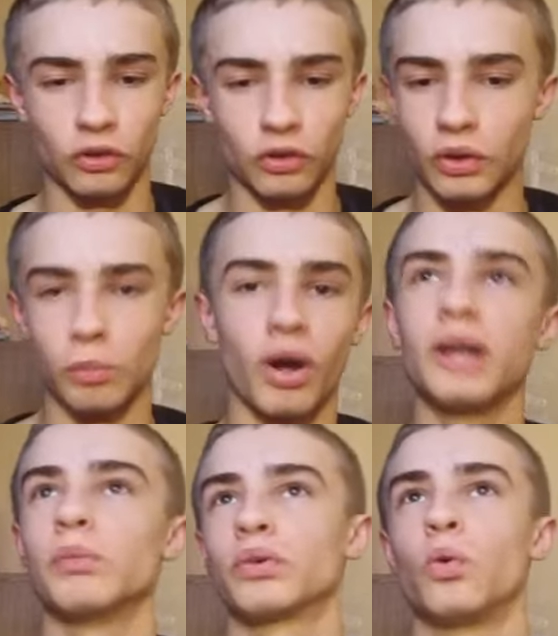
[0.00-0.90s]
clue what
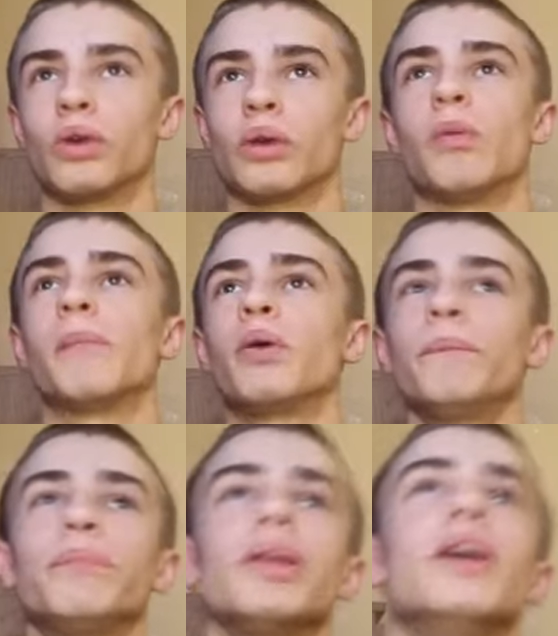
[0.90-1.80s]
it was called at one
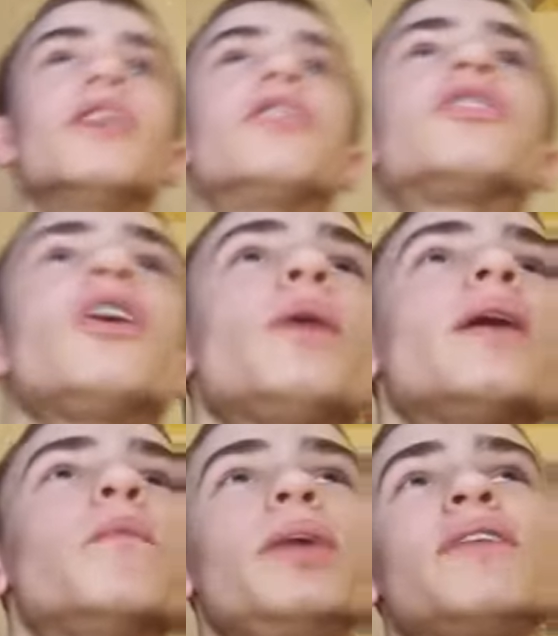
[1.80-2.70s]
point. So,
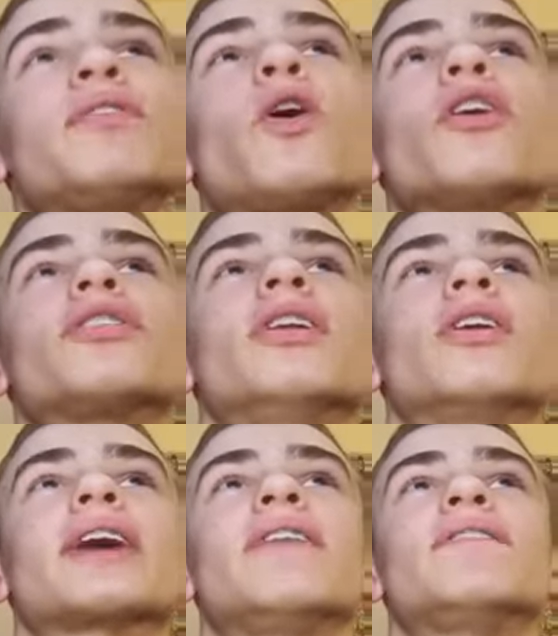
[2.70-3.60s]
we've got to
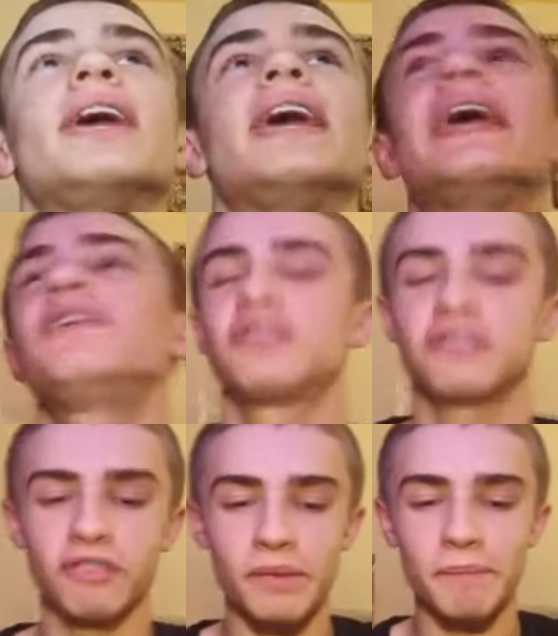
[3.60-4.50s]
look at the
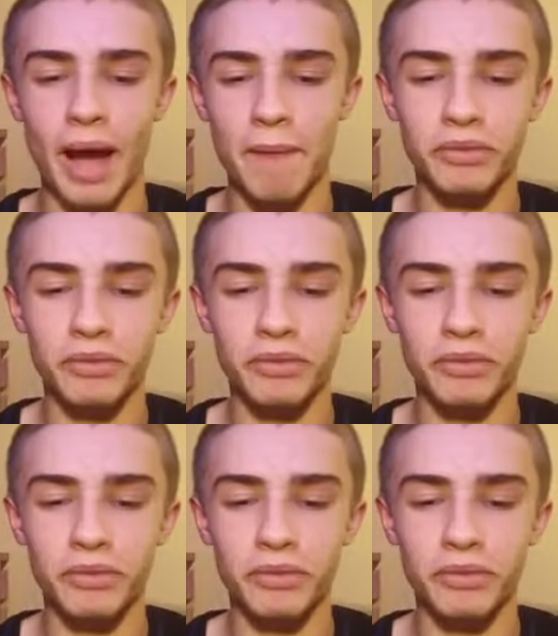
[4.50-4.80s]
history map,